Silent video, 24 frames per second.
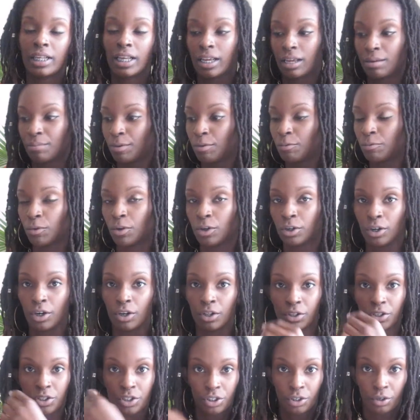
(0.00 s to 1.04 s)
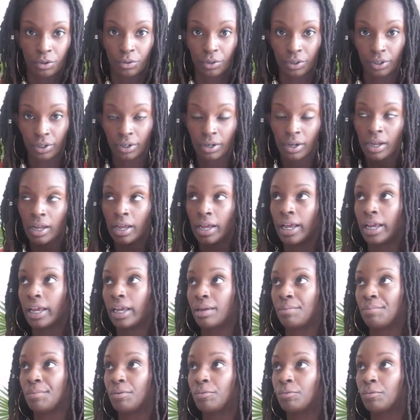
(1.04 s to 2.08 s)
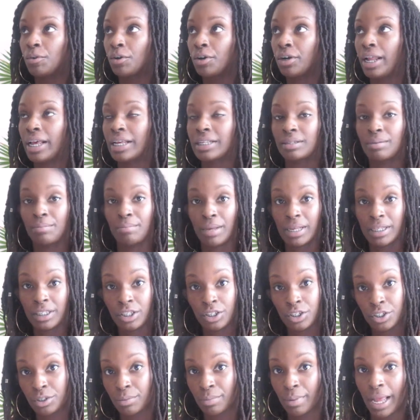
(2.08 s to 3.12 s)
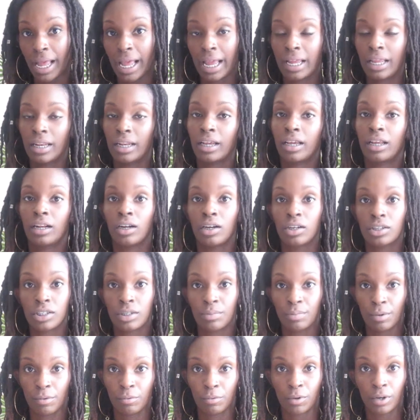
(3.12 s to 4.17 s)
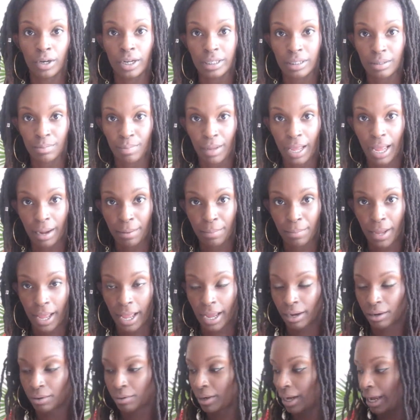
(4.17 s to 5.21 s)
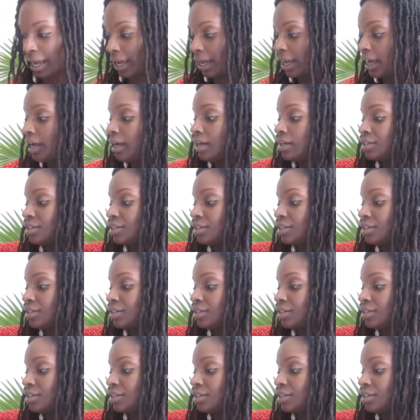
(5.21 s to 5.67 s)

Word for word: It can be worn on the shoulder, it can be worn as a messenger bag, and it can also be worn as a backpack, okay?